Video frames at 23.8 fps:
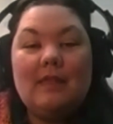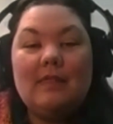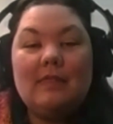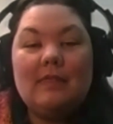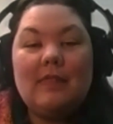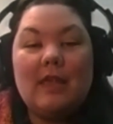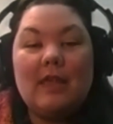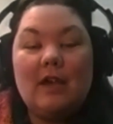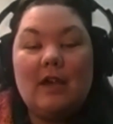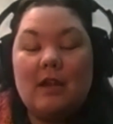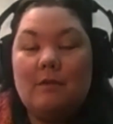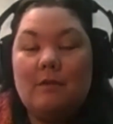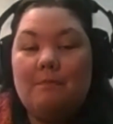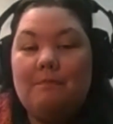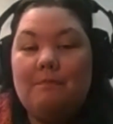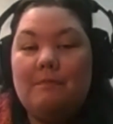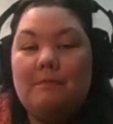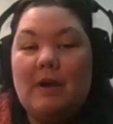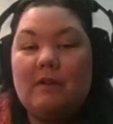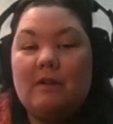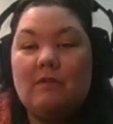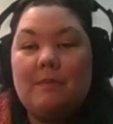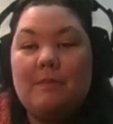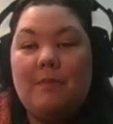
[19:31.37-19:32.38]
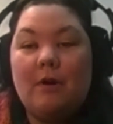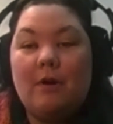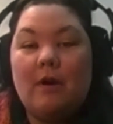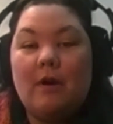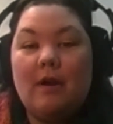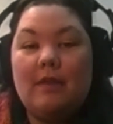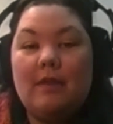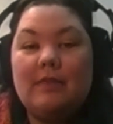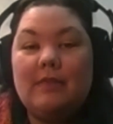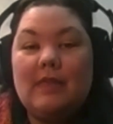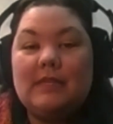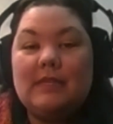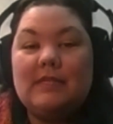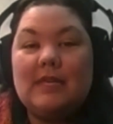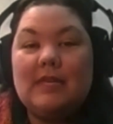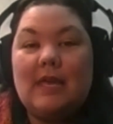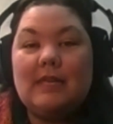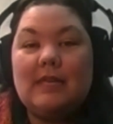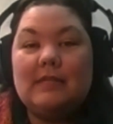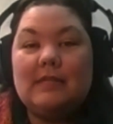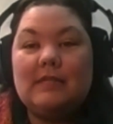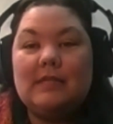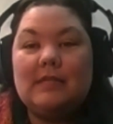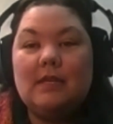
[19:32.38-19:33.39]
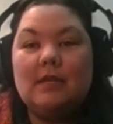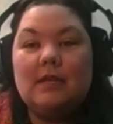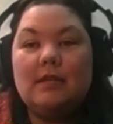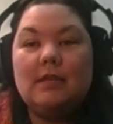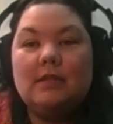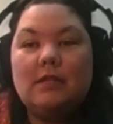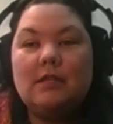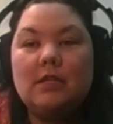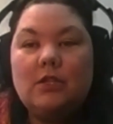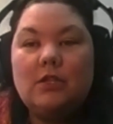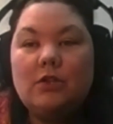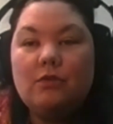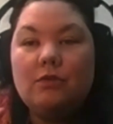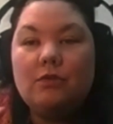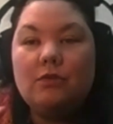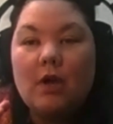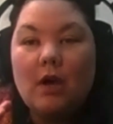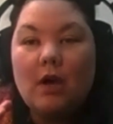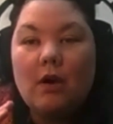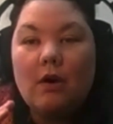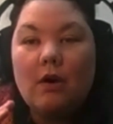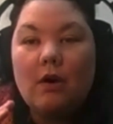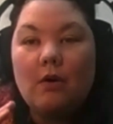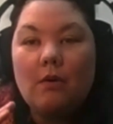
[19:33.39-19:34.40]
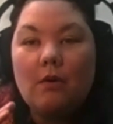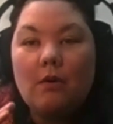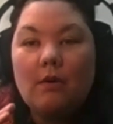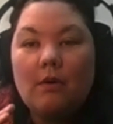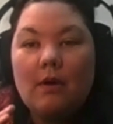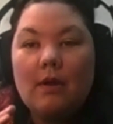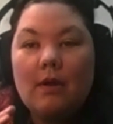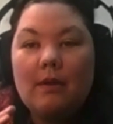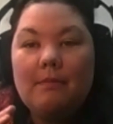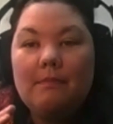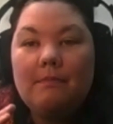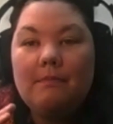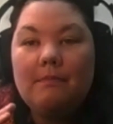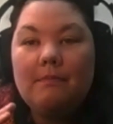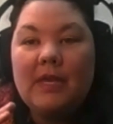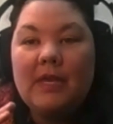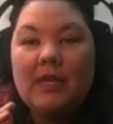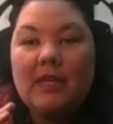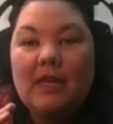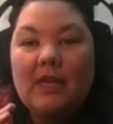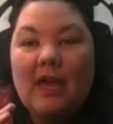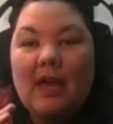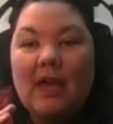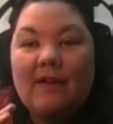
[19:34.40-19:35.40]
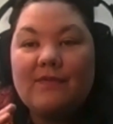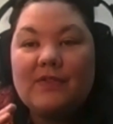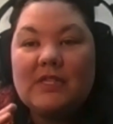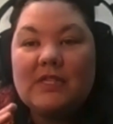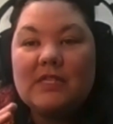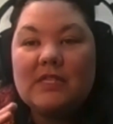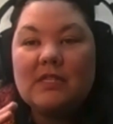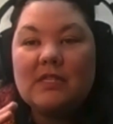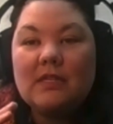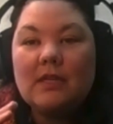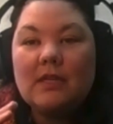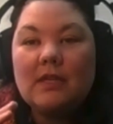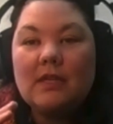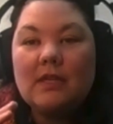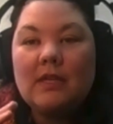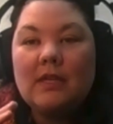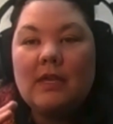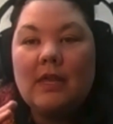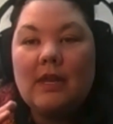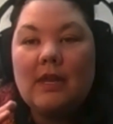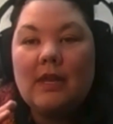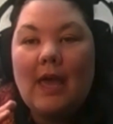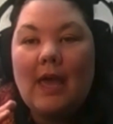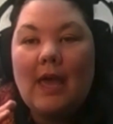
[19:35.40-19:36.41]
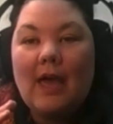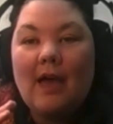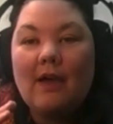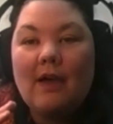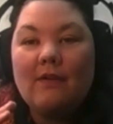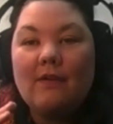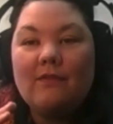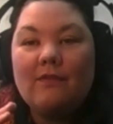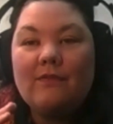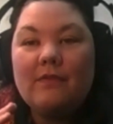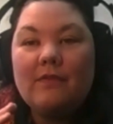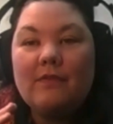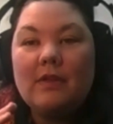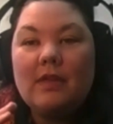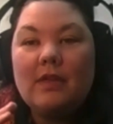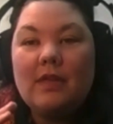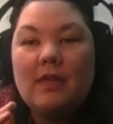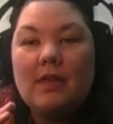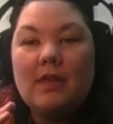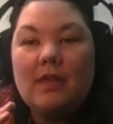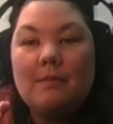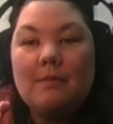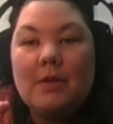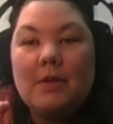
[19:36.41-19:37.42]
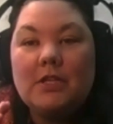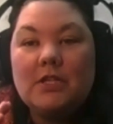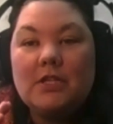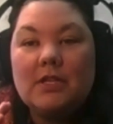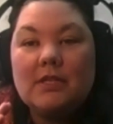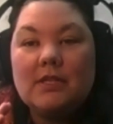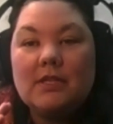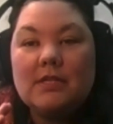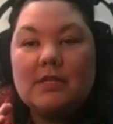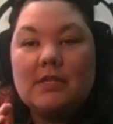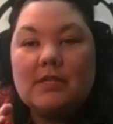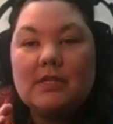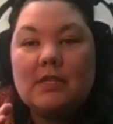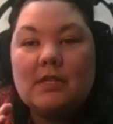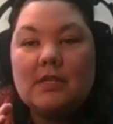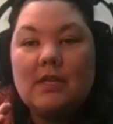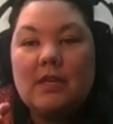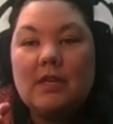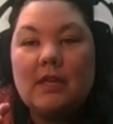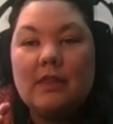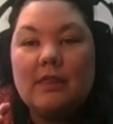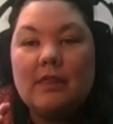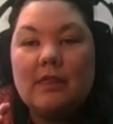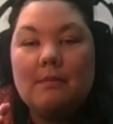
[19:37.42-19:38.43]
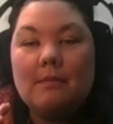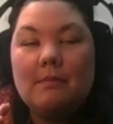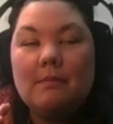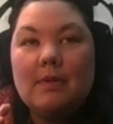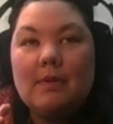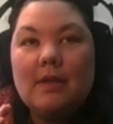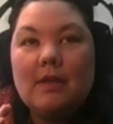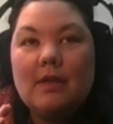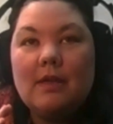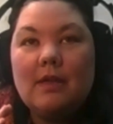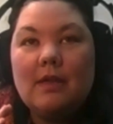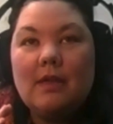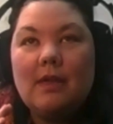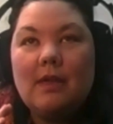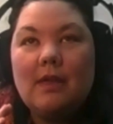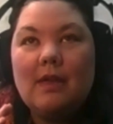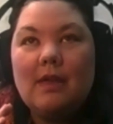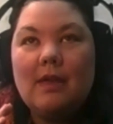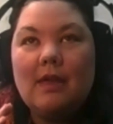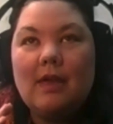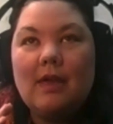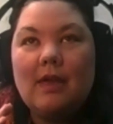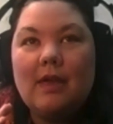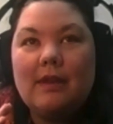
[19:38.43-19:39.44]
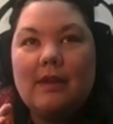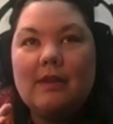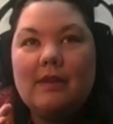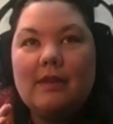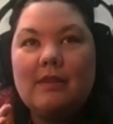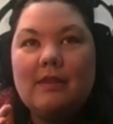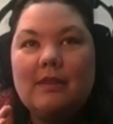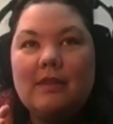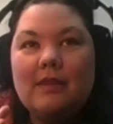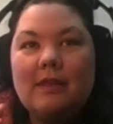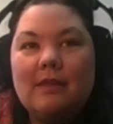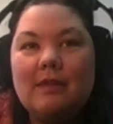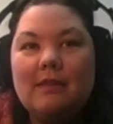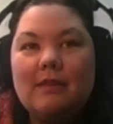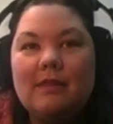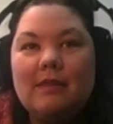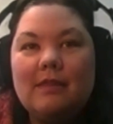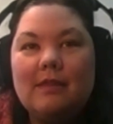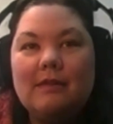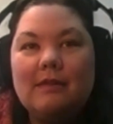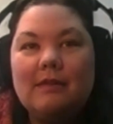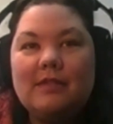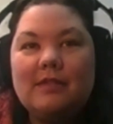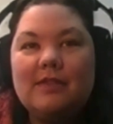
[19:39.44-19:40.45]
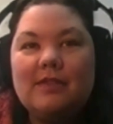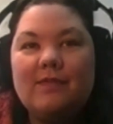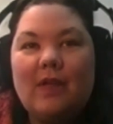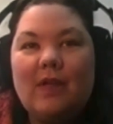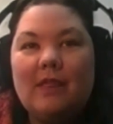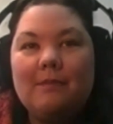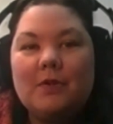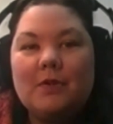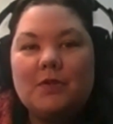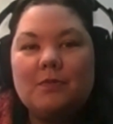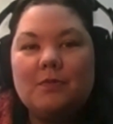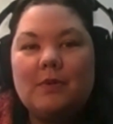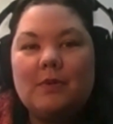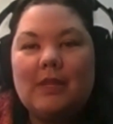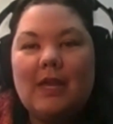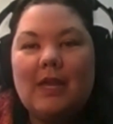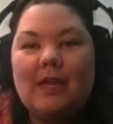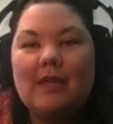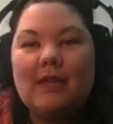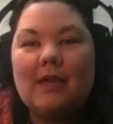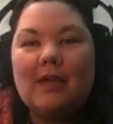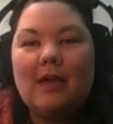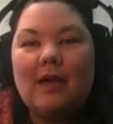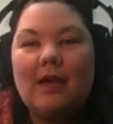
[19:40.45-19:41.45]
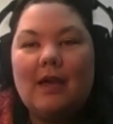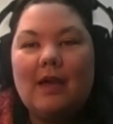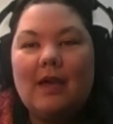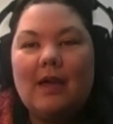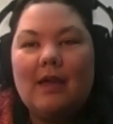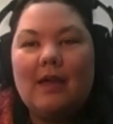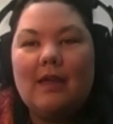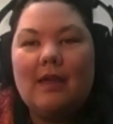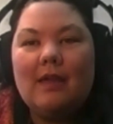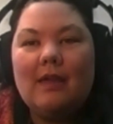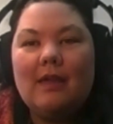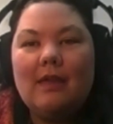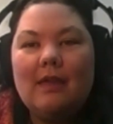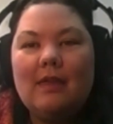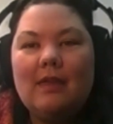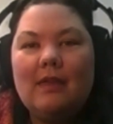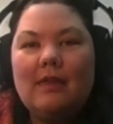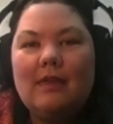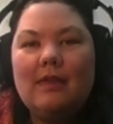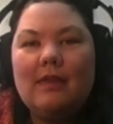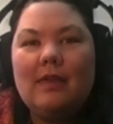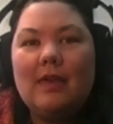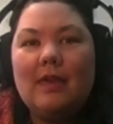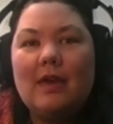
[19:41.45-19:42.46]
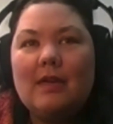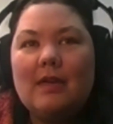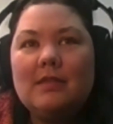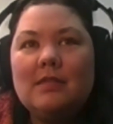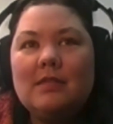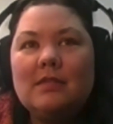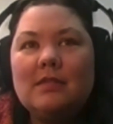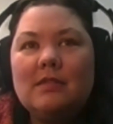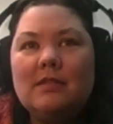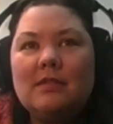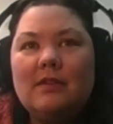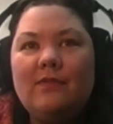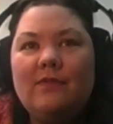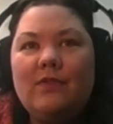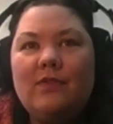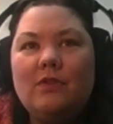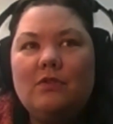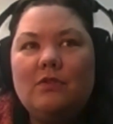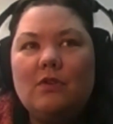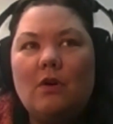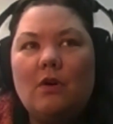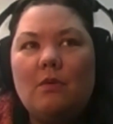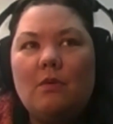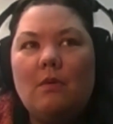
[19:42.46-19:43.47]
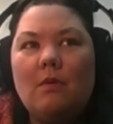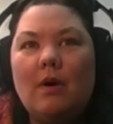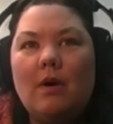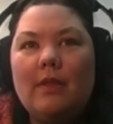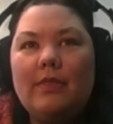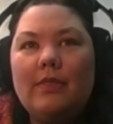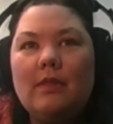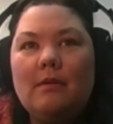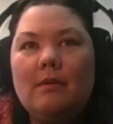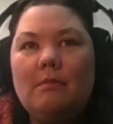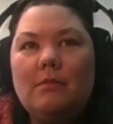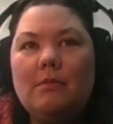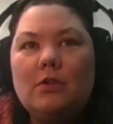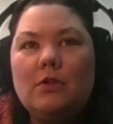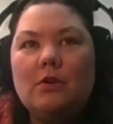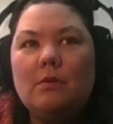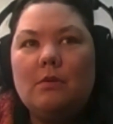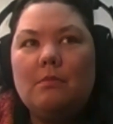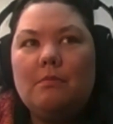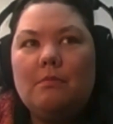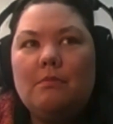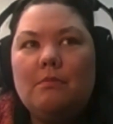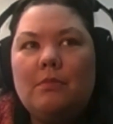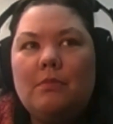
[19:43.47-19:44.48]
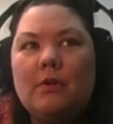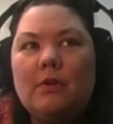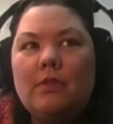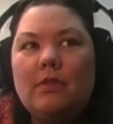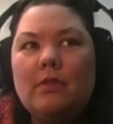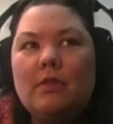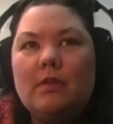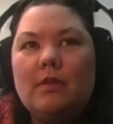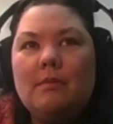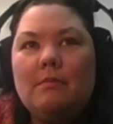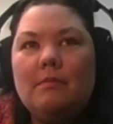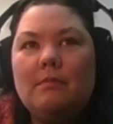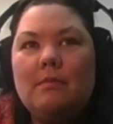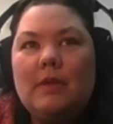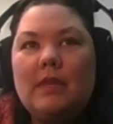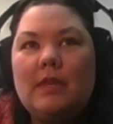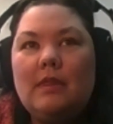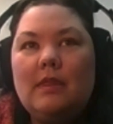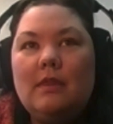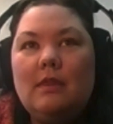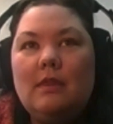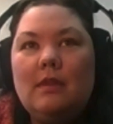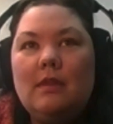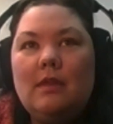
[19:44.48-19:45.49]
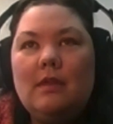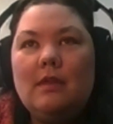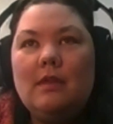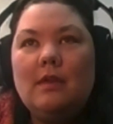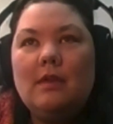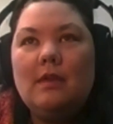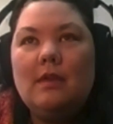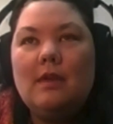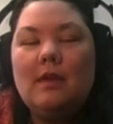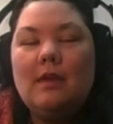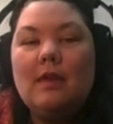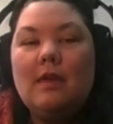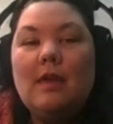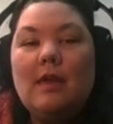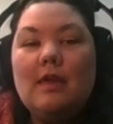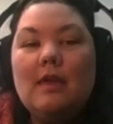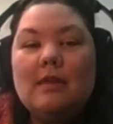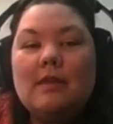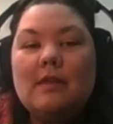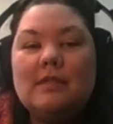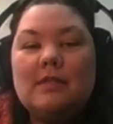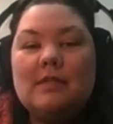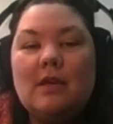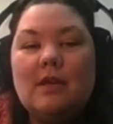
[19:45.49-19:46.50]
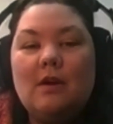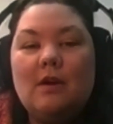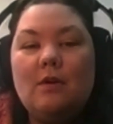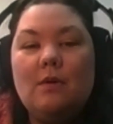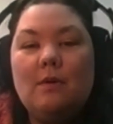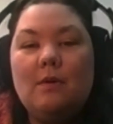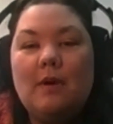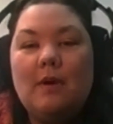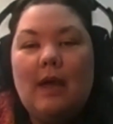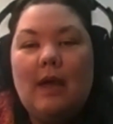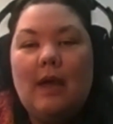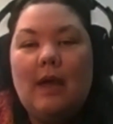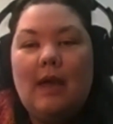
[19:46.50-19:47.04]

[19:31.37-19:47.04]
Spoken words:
they got a bug report that says, did you know PDFs can have images in them? And the developers were like, yes, if you don't want them, don't put them in. So